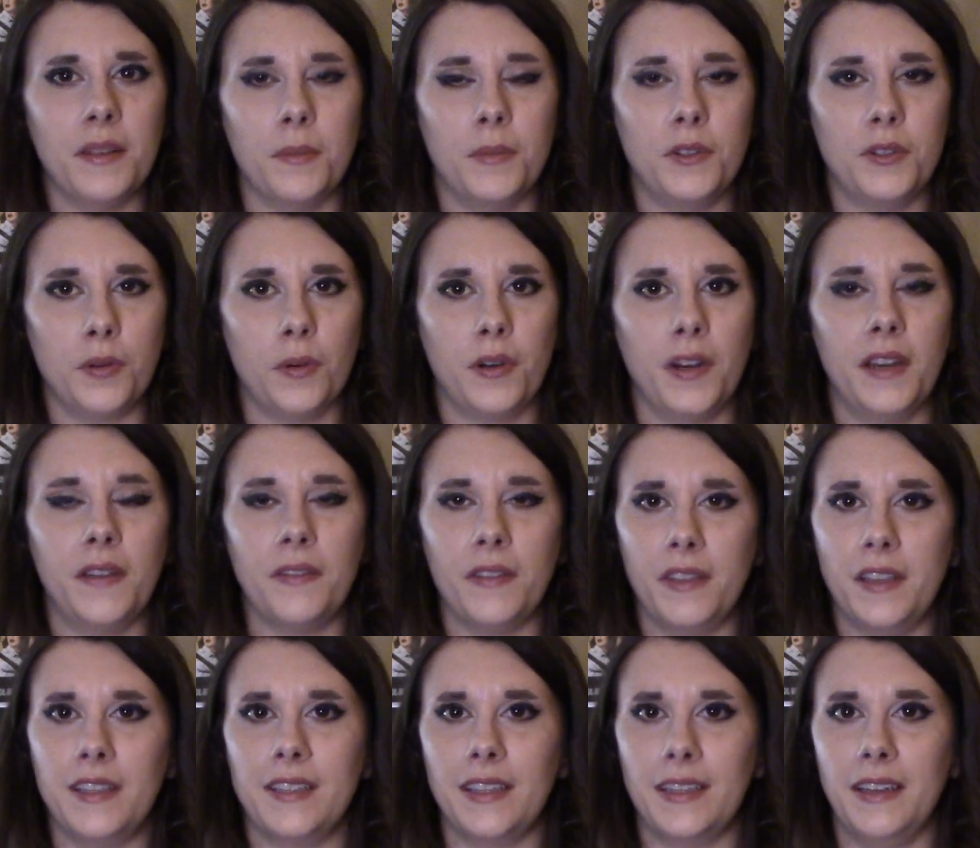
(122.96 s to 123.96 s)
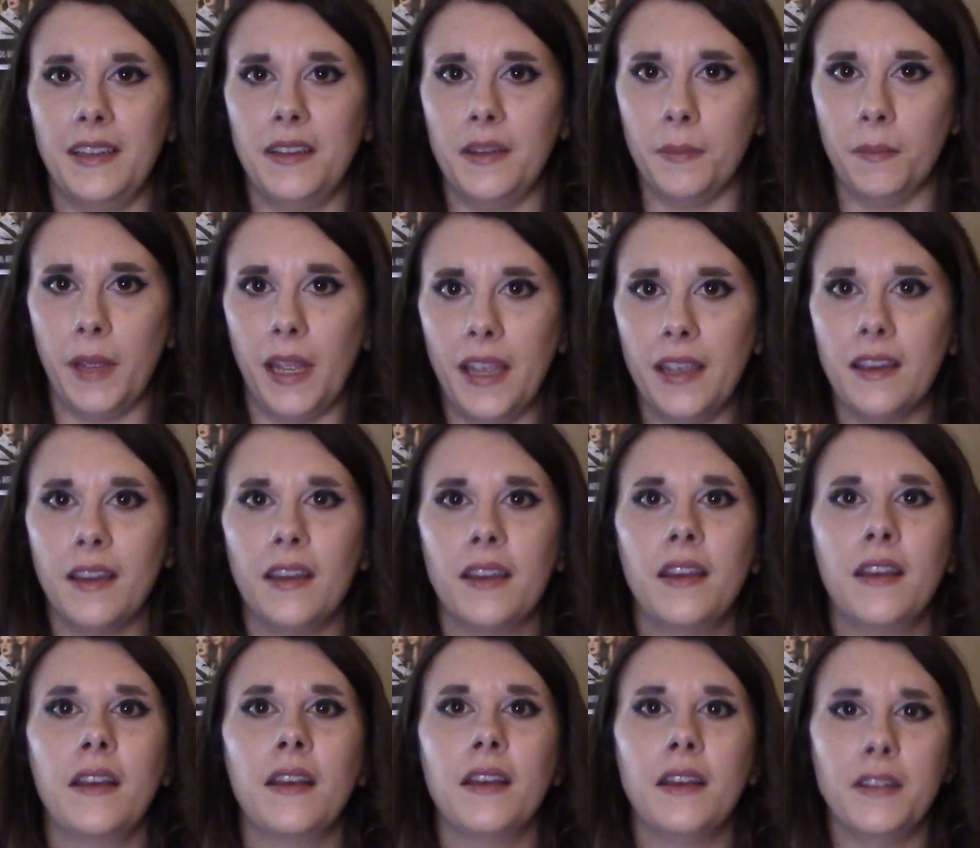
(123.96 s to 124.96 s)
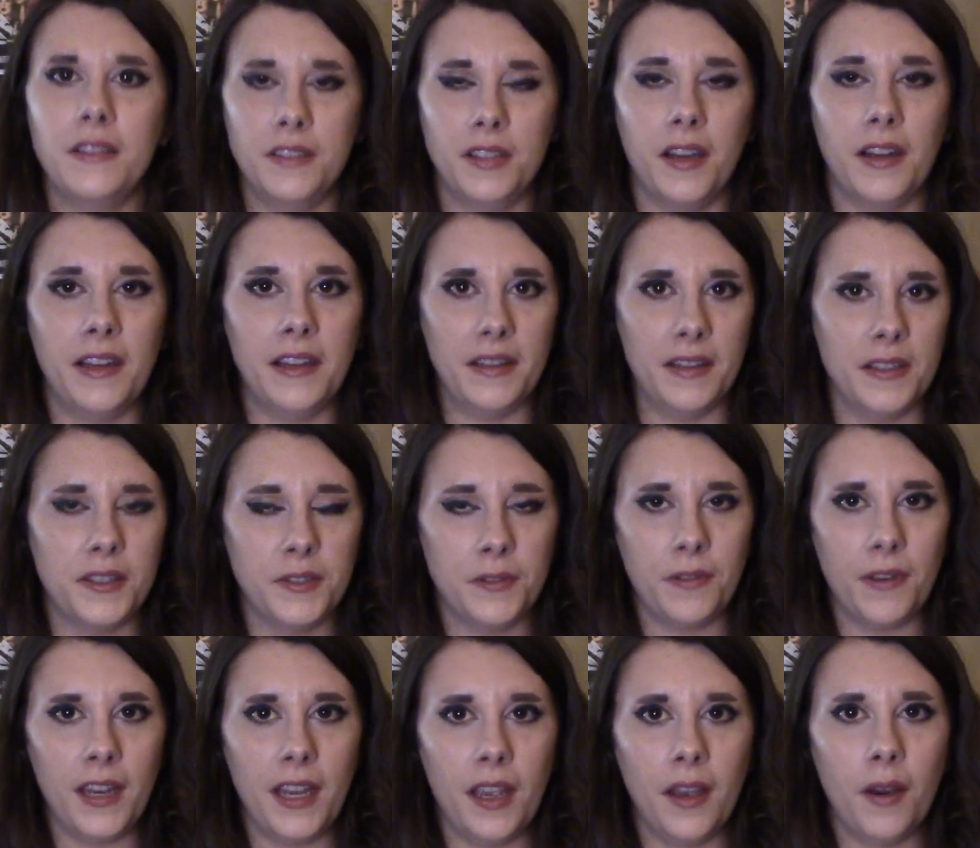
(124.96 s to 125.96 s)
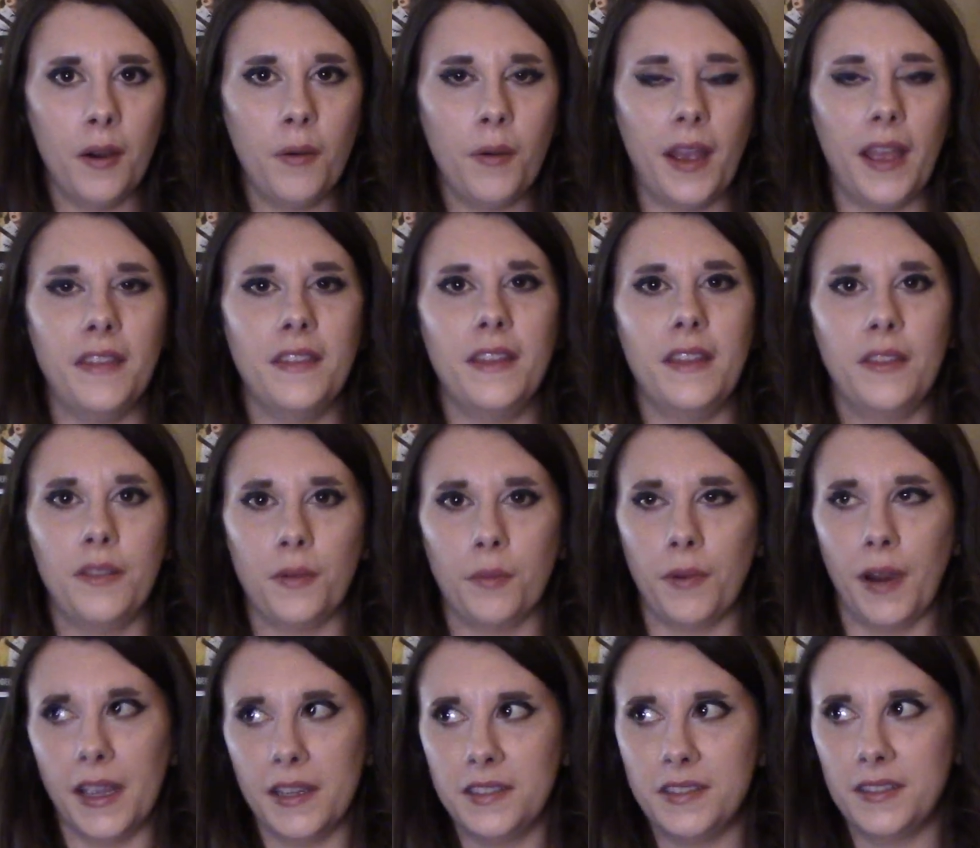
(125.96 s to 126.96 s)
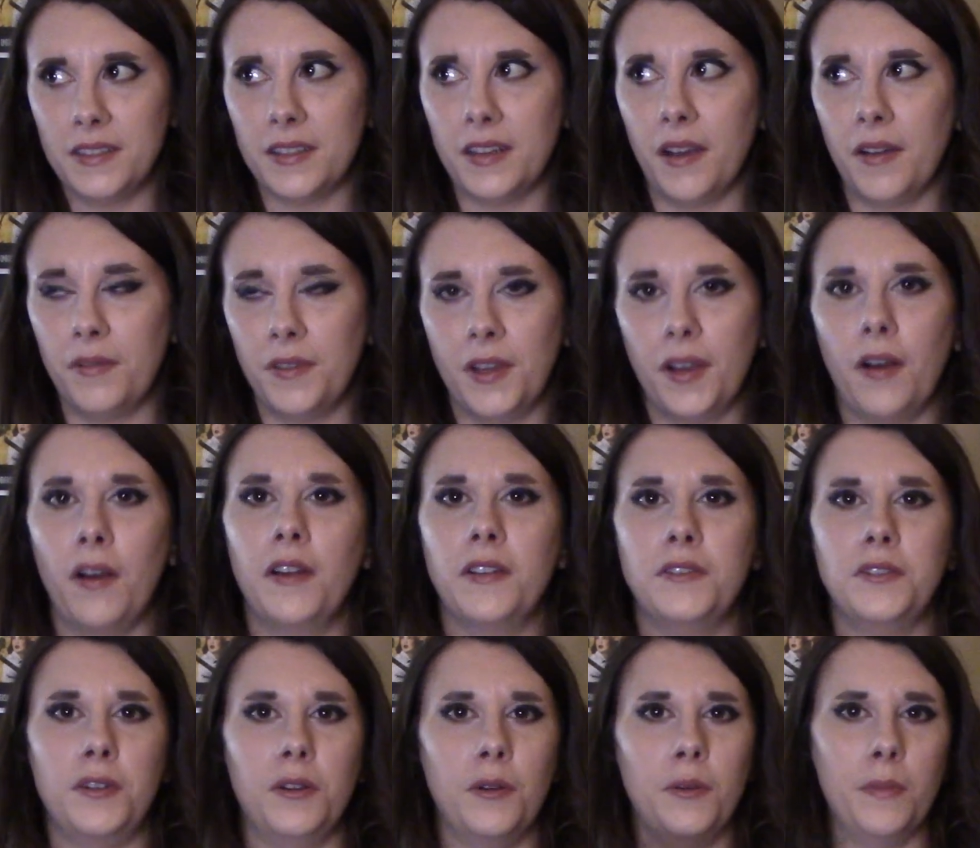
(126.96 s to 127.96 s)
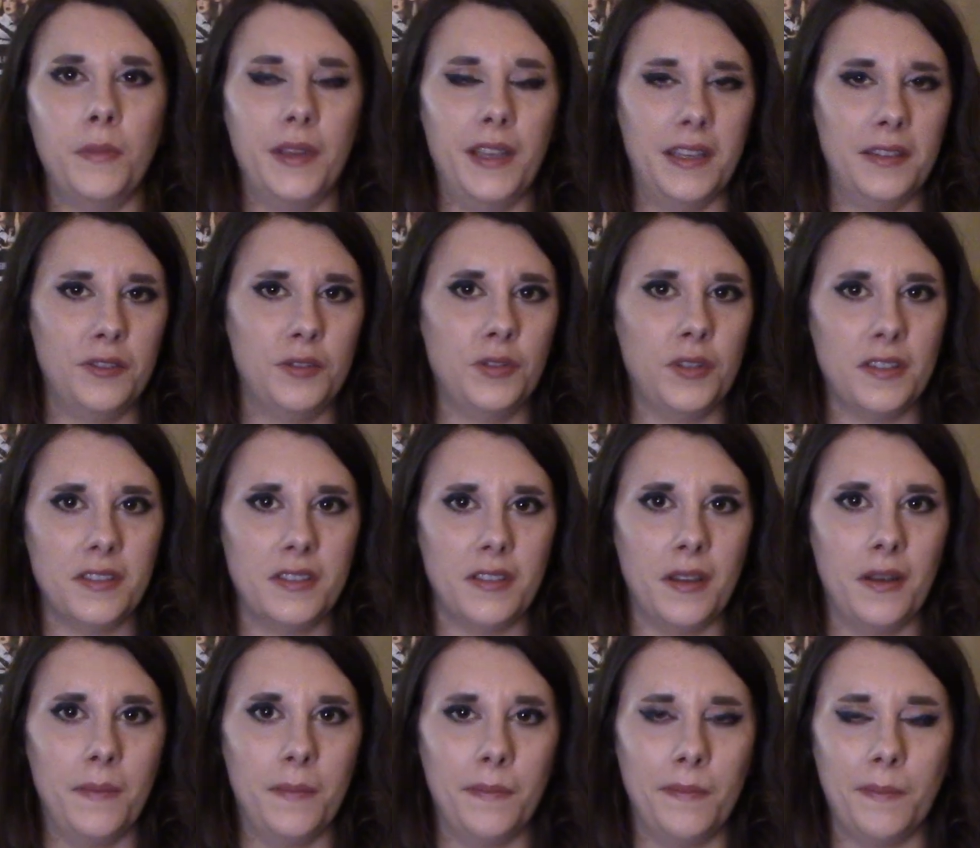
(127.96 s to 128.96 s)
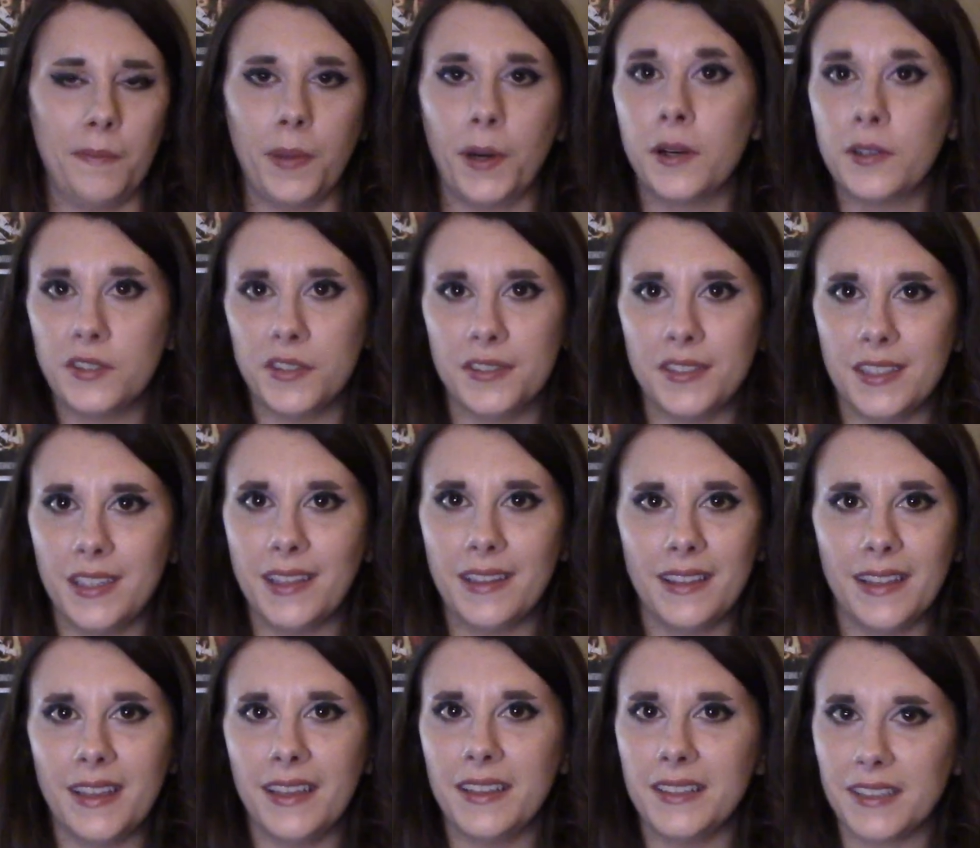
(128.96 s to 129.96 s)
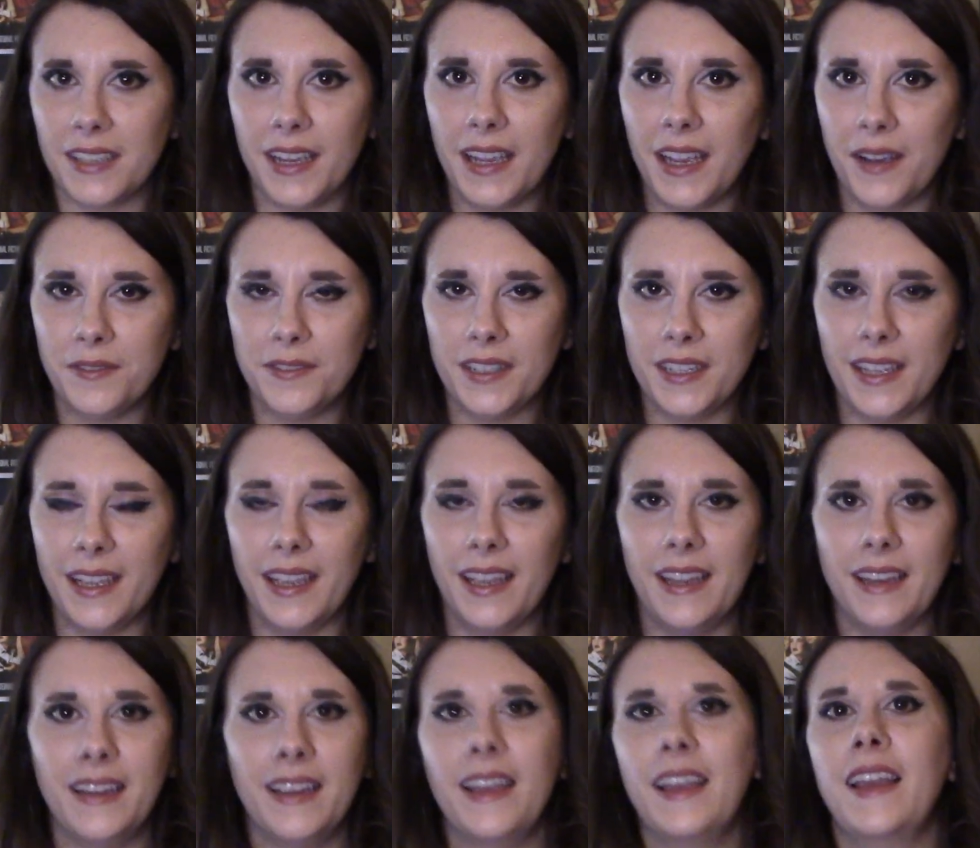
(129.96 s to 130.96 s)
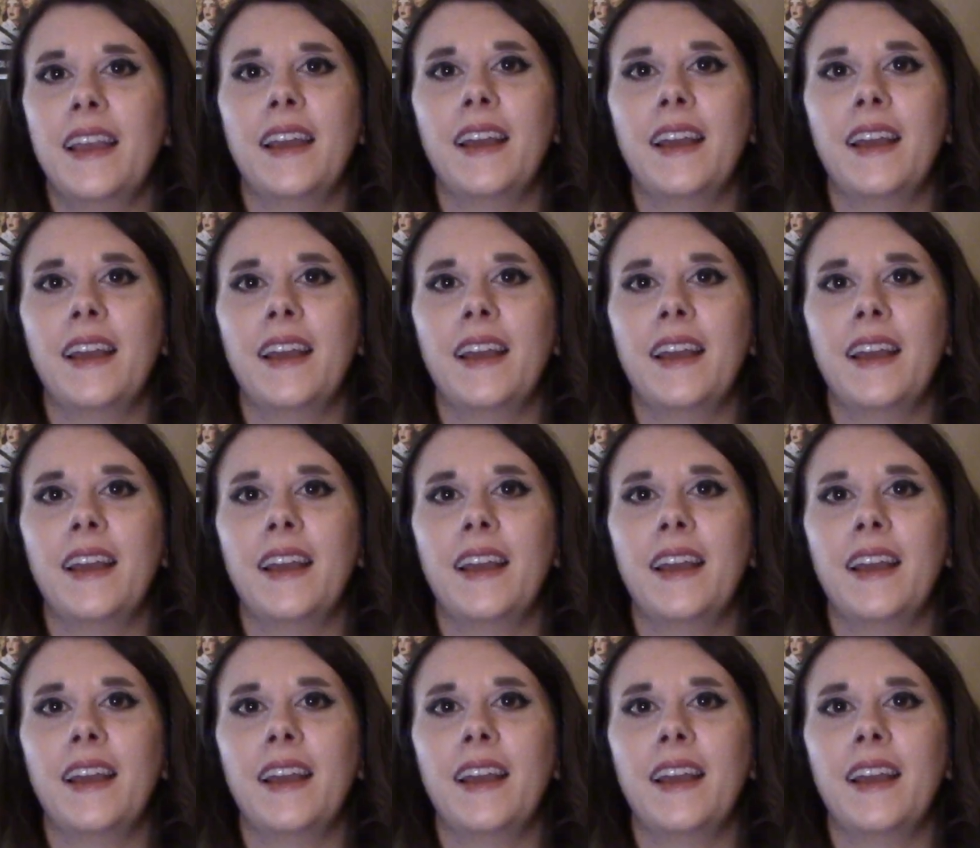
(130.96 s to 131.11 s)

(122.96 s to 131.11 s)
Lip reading: the majority of the things I need to make done in this video, and then the rest of the costume is just some purchasing things I have to get.